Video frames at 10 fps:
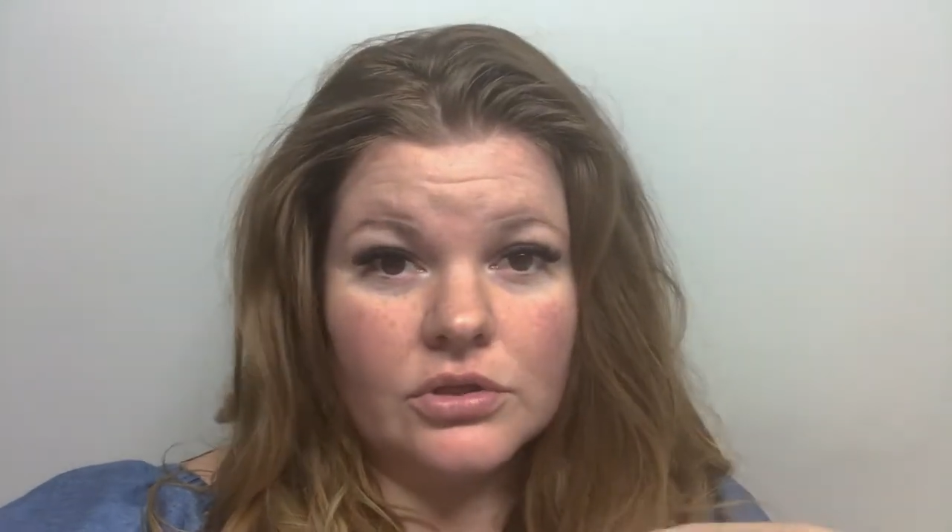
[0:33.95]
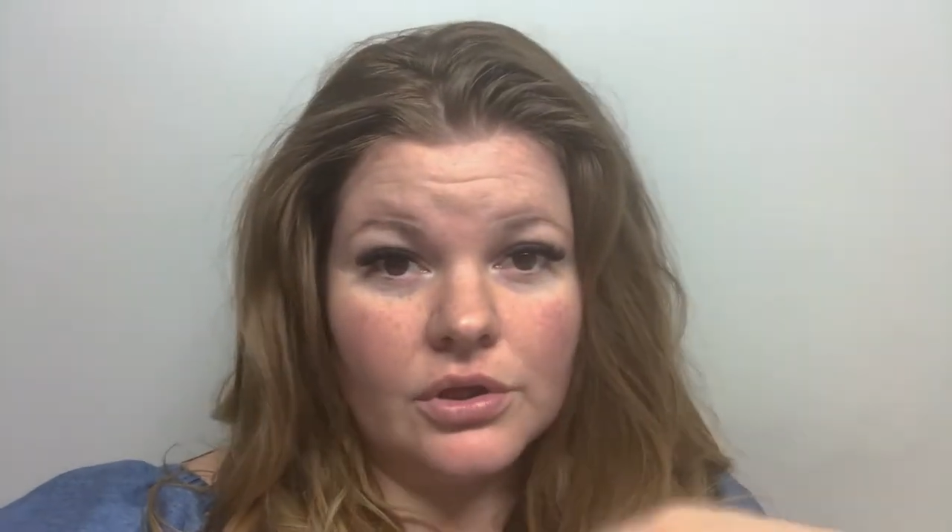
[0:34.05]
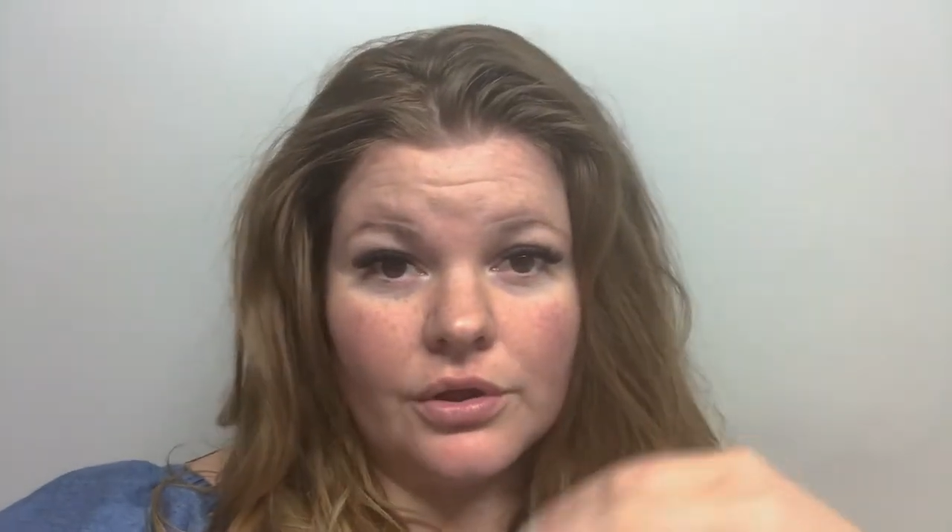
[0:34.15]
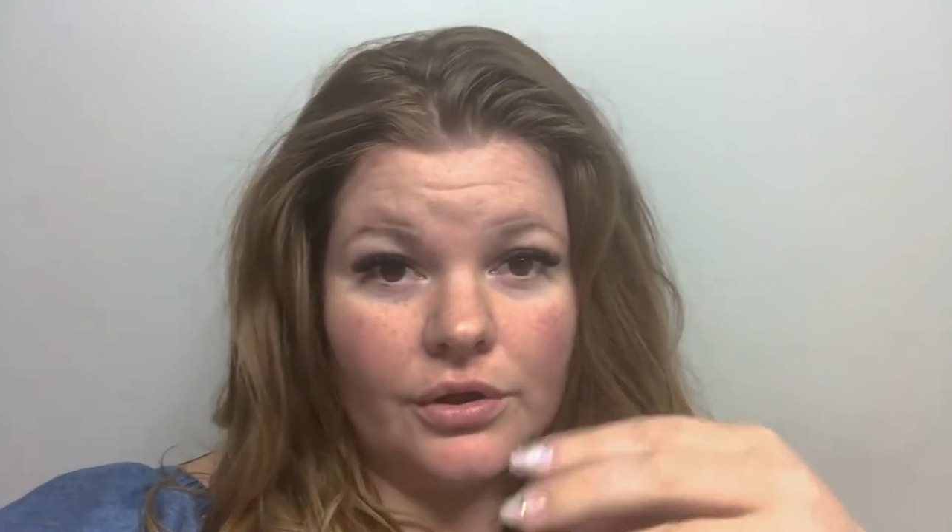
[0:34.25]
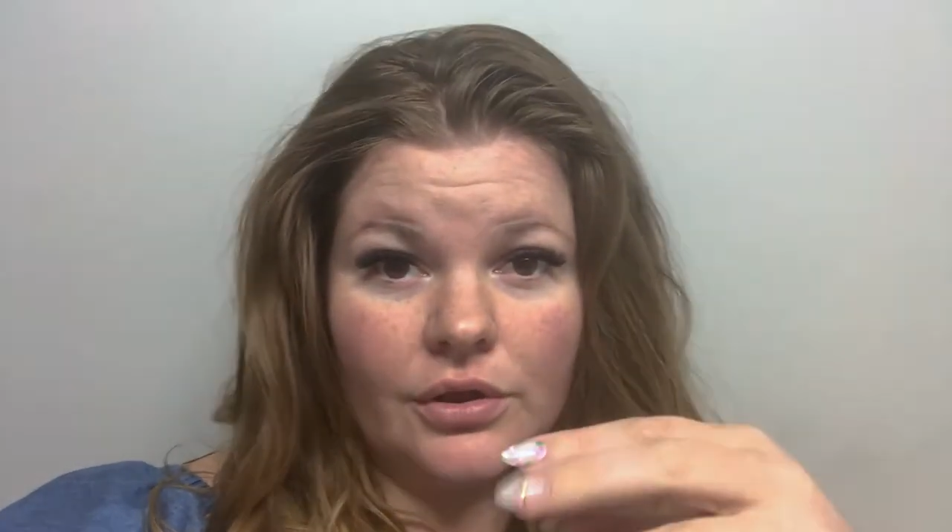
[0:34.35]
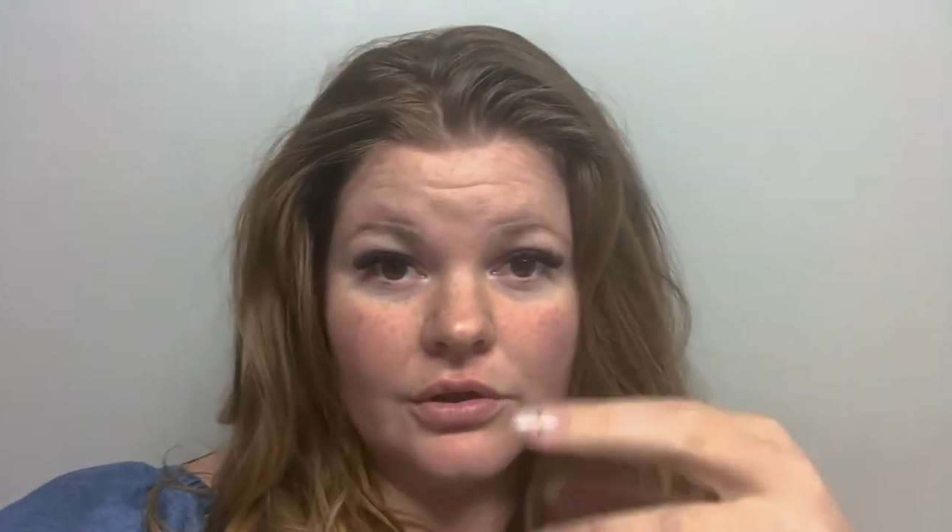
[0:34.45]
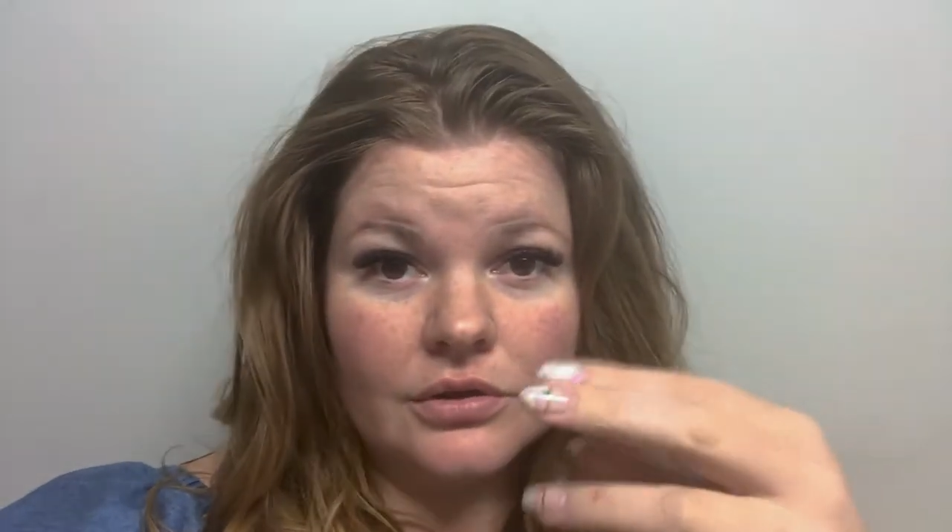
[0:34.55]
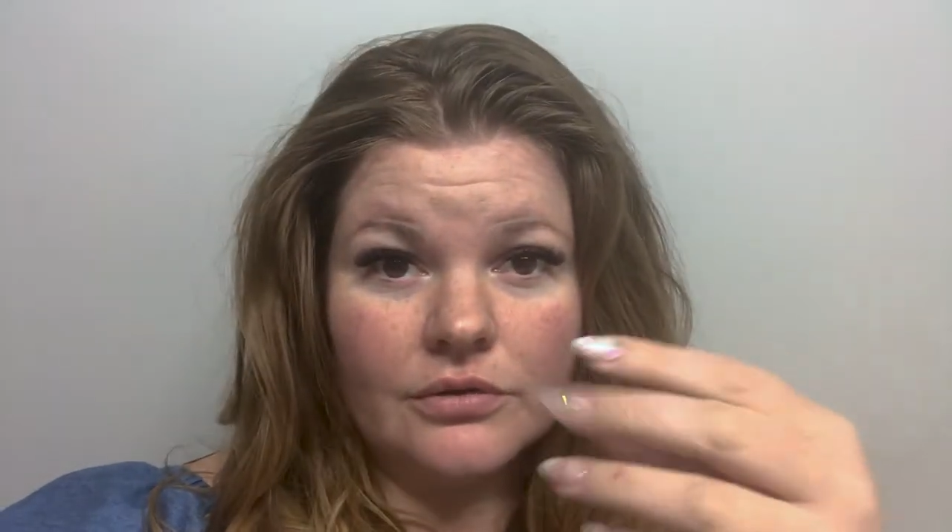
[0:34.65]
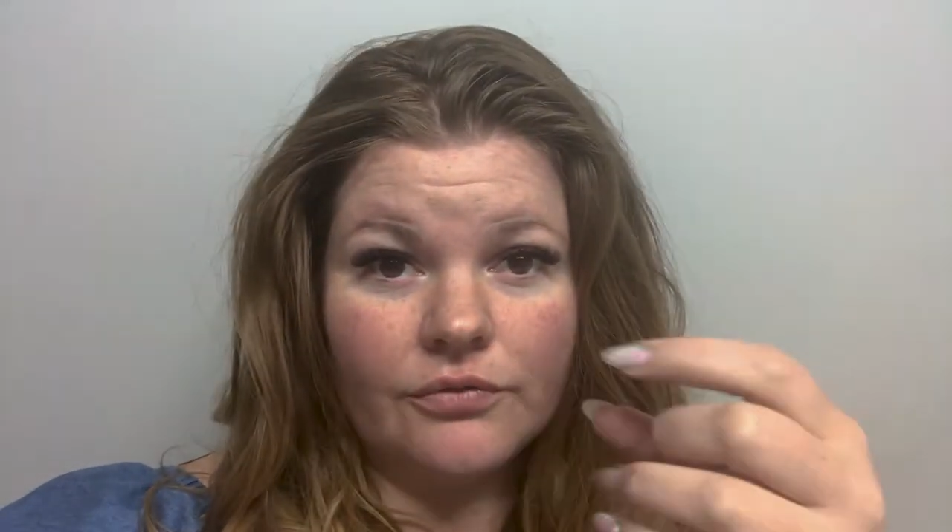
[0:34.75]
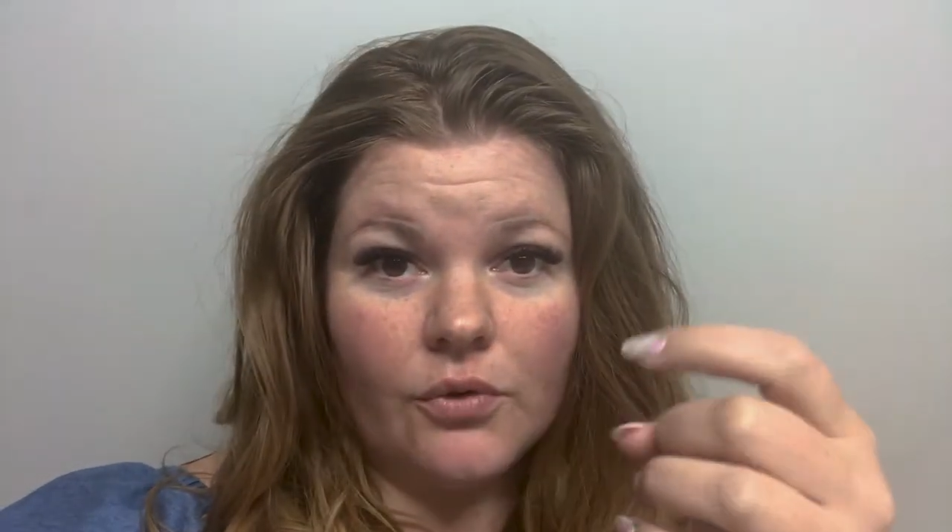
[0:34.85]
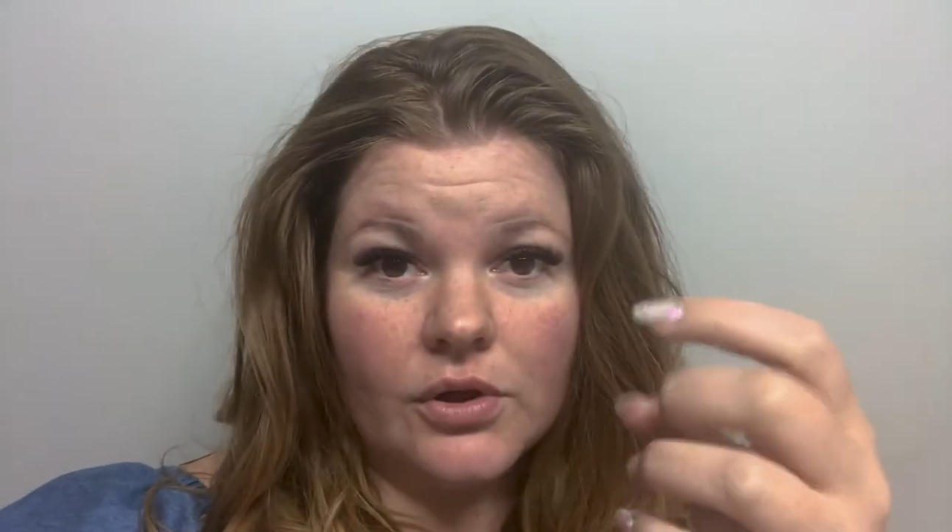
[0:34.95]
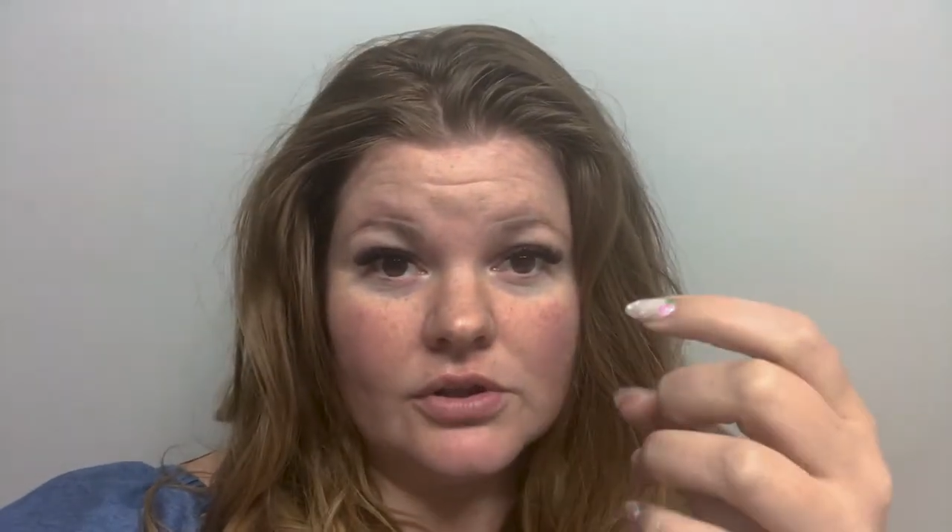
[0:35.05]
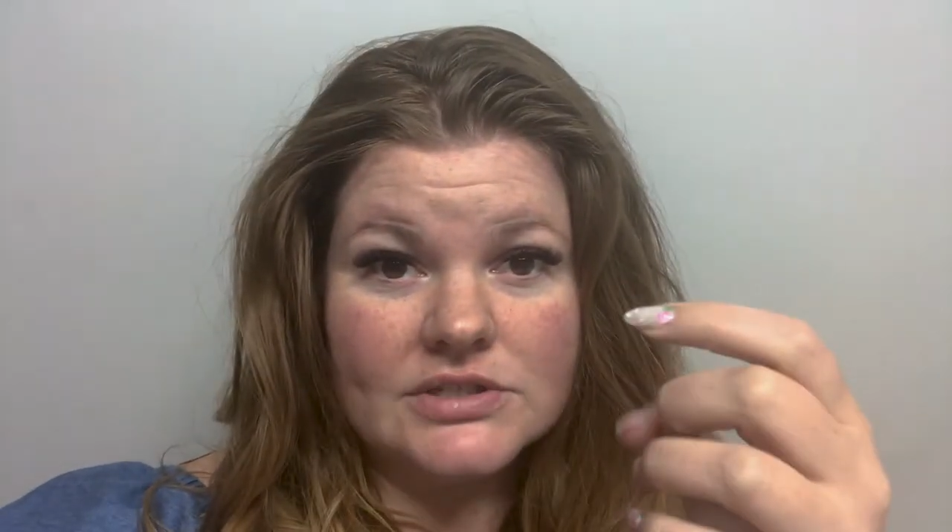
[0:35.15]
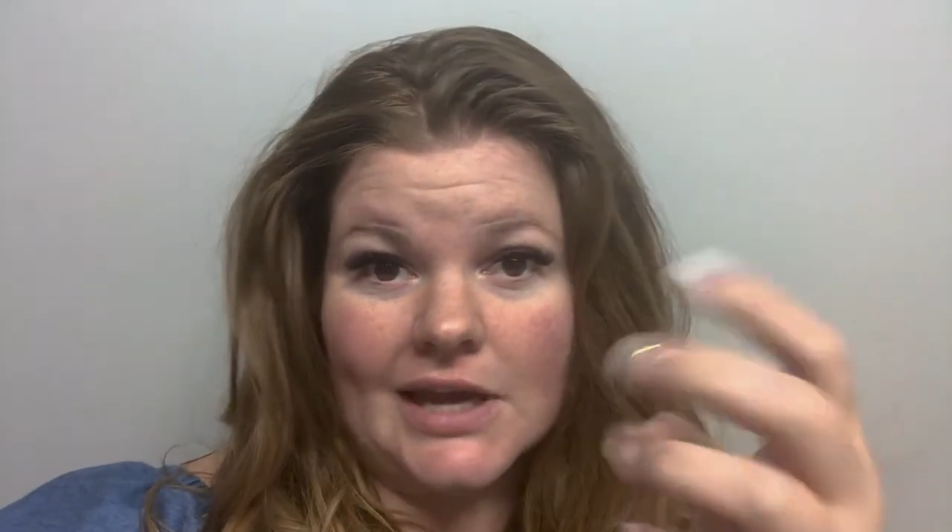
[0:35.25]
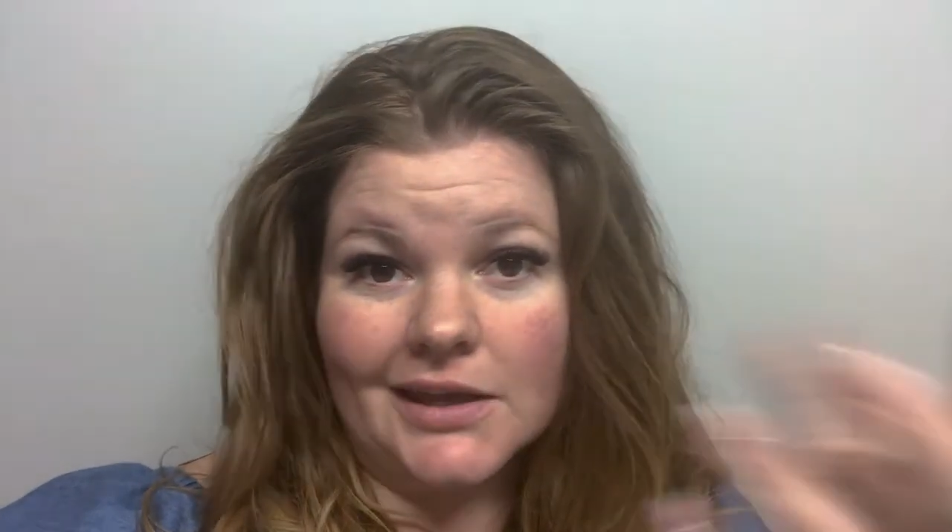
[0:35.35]
the
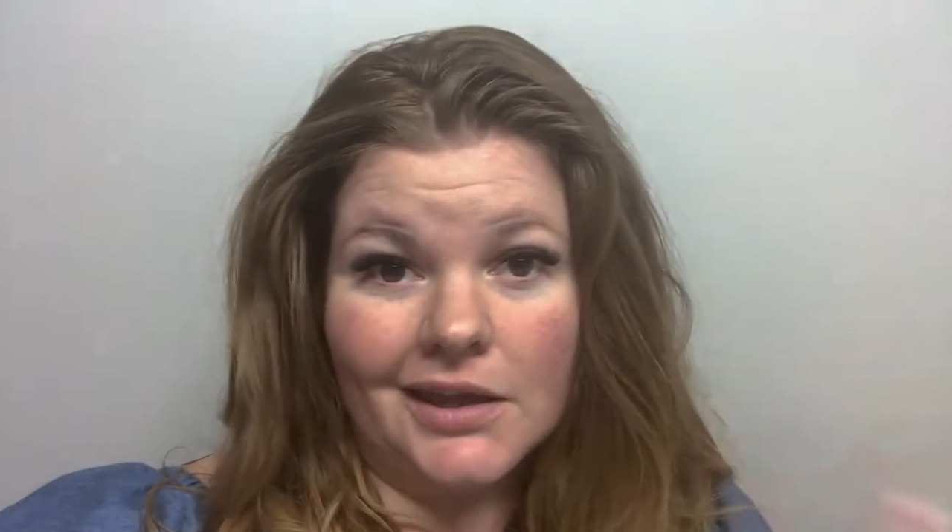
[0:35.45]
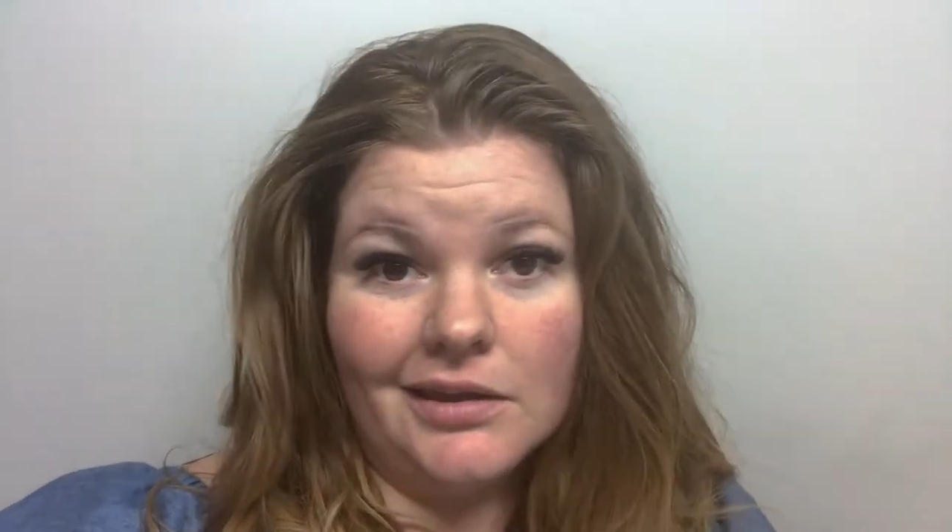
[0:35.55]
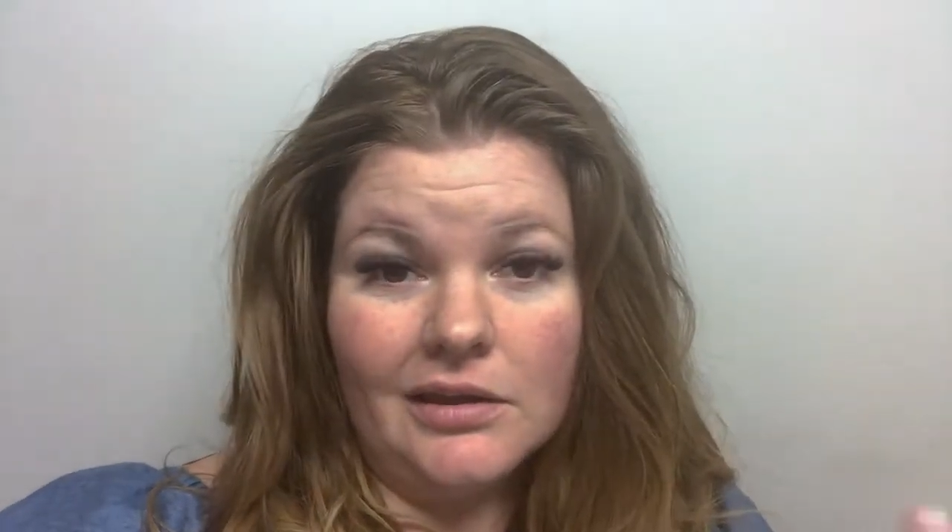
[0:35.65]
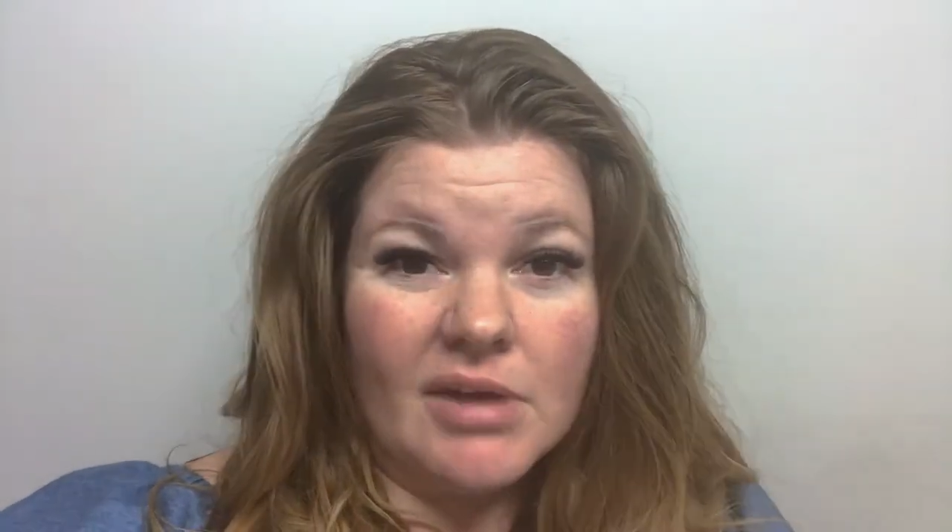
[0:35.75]
foils I get.